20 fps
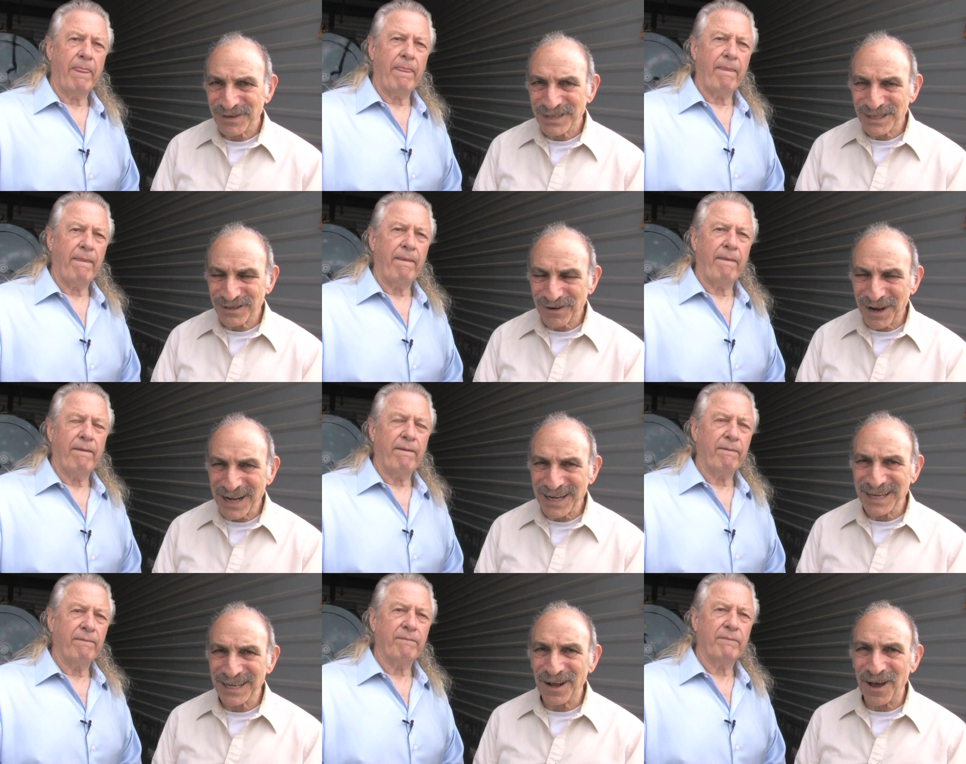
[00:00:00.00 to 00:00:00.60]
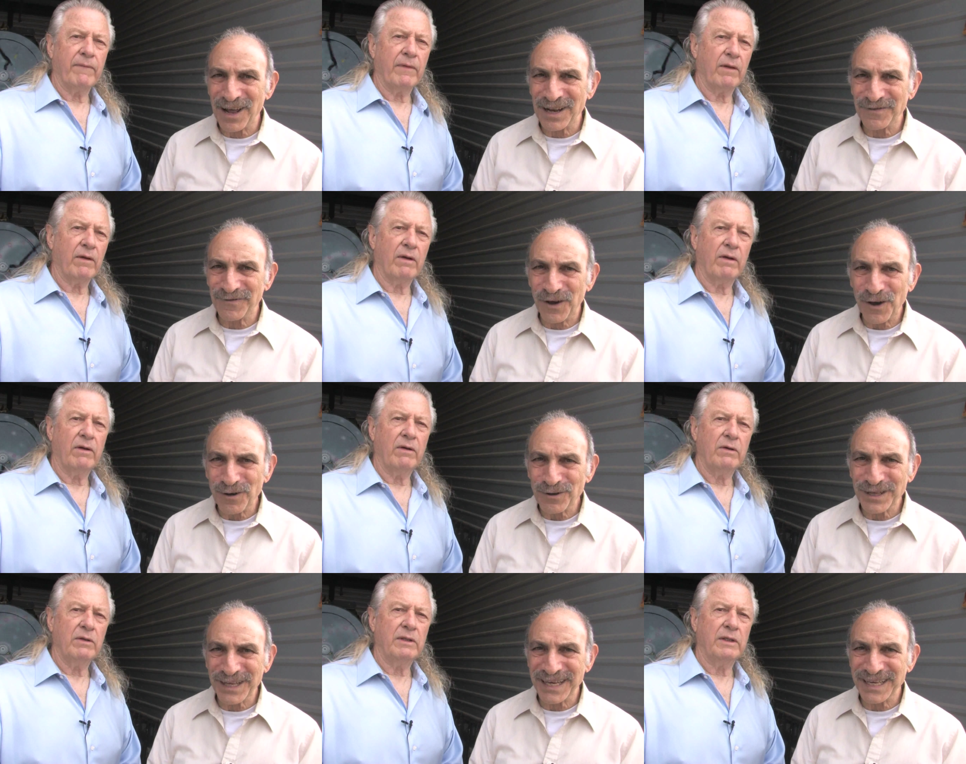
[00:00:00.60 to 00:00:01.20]
Speaker 1: one's running on
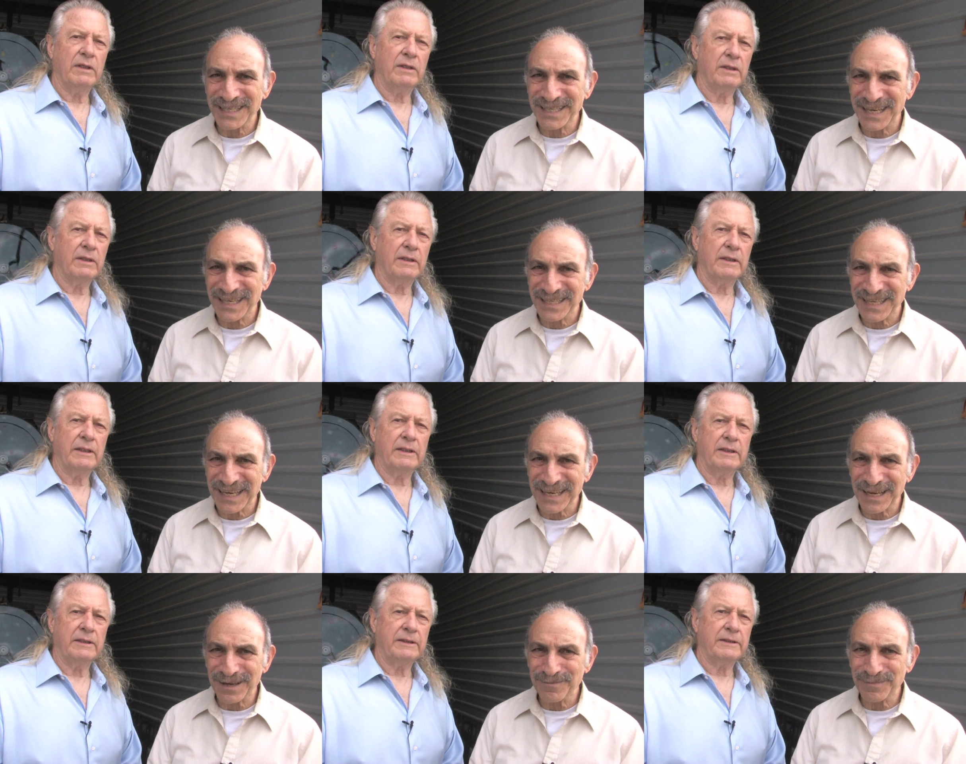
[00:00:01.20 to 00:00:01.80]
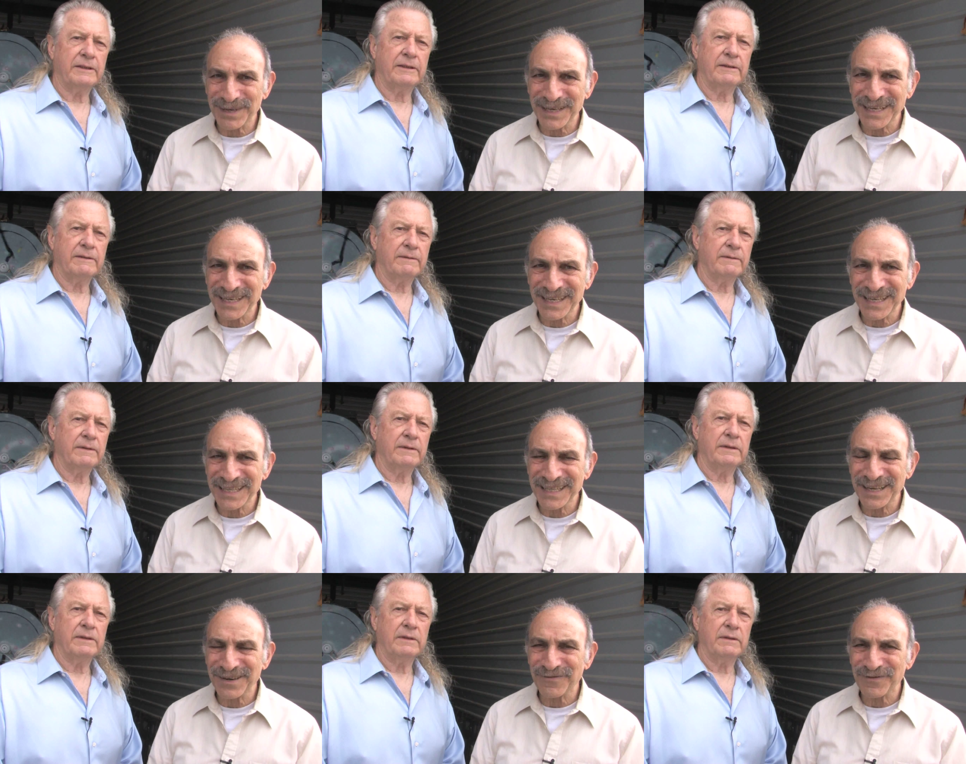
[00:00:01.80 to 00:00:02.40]
voltage. It's a
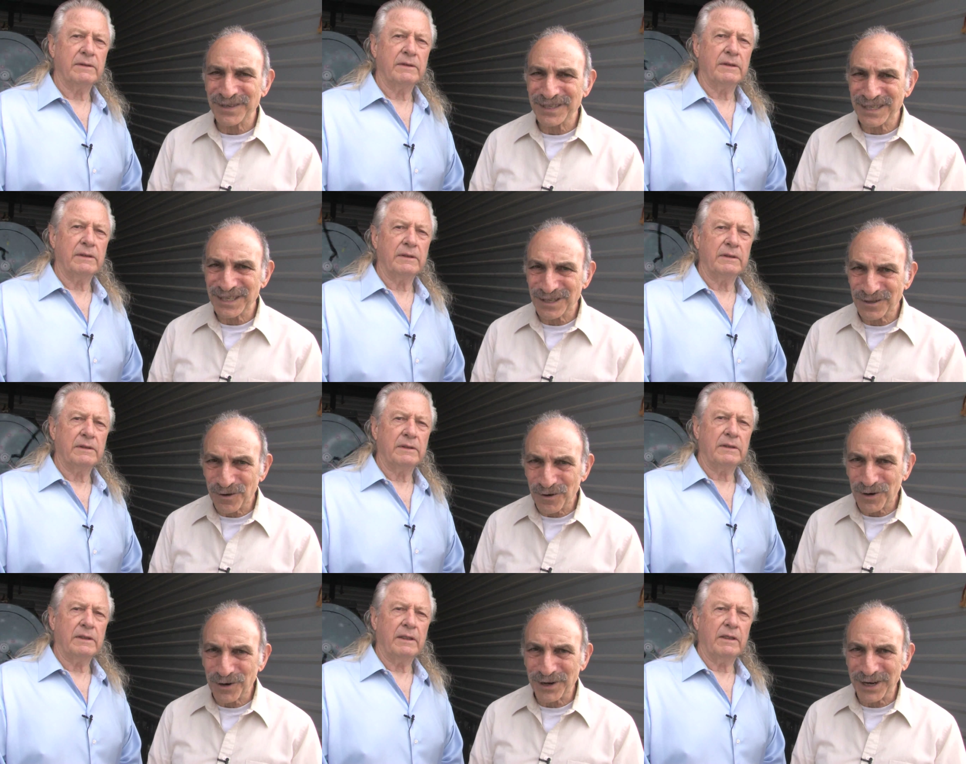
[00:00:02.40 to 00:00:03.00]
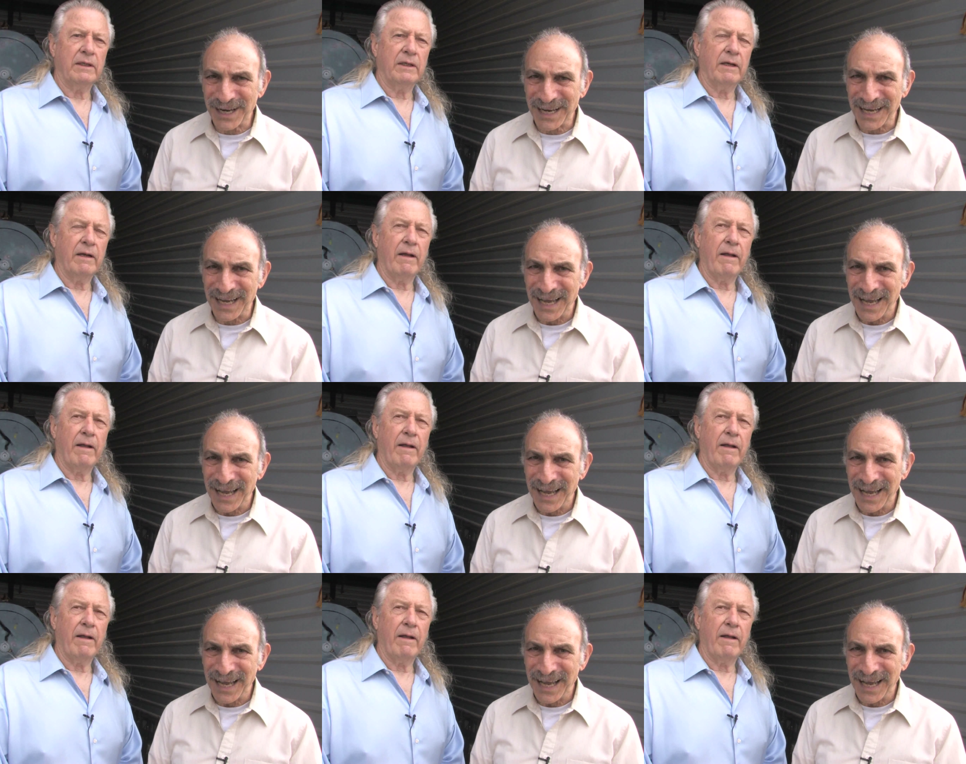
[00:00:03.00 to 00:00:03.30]
completely different story.